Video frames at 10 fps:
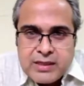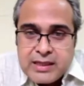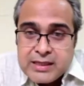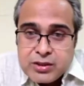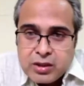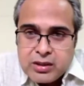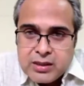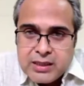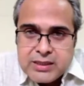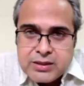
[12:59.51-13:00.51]
That is
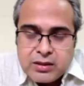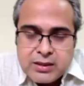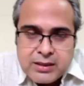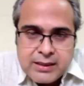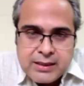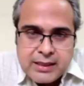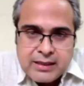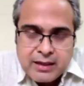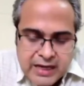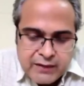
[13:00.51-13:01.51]
not
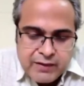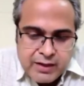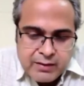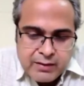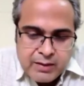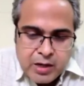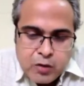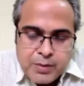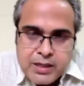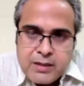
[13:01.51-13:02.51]
the right way in my
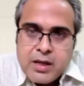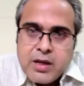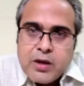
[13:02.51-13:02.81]
opinion.